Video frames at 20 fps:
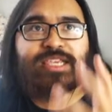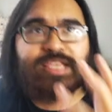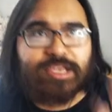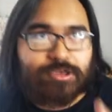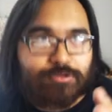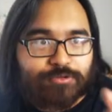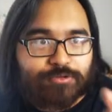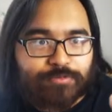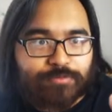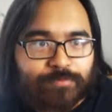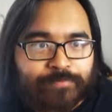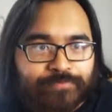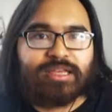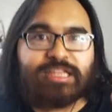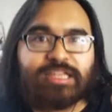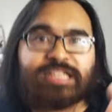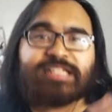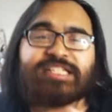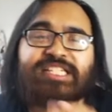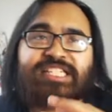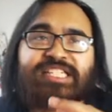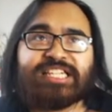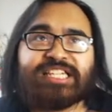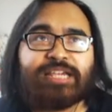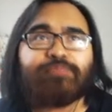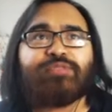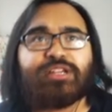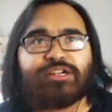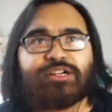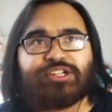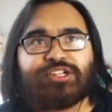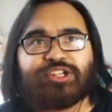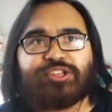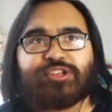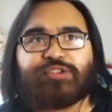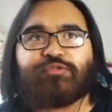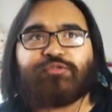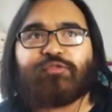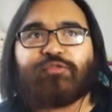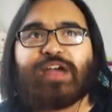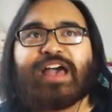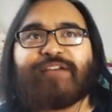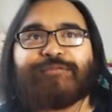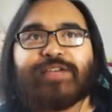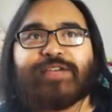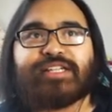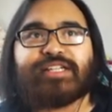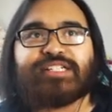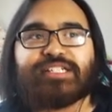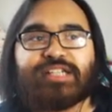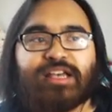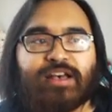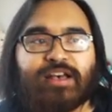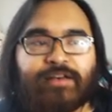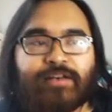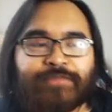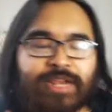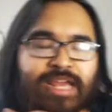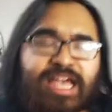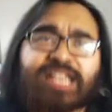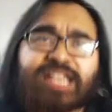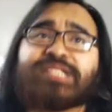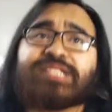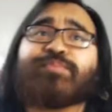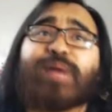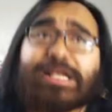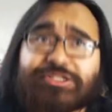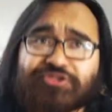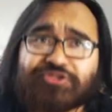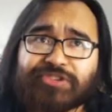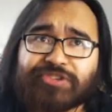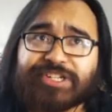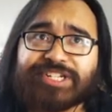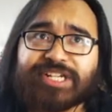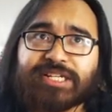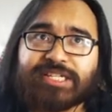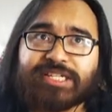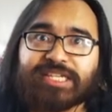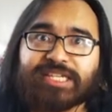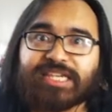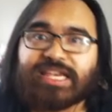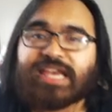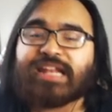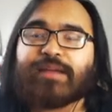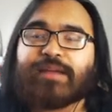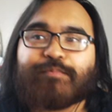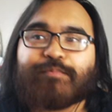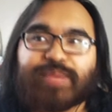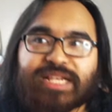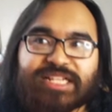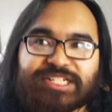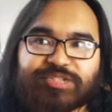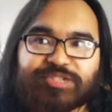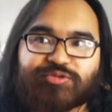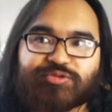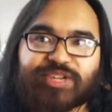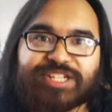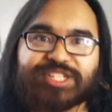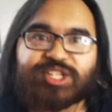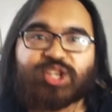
U is similar to the graphics of an Xbox 360 and a PS3,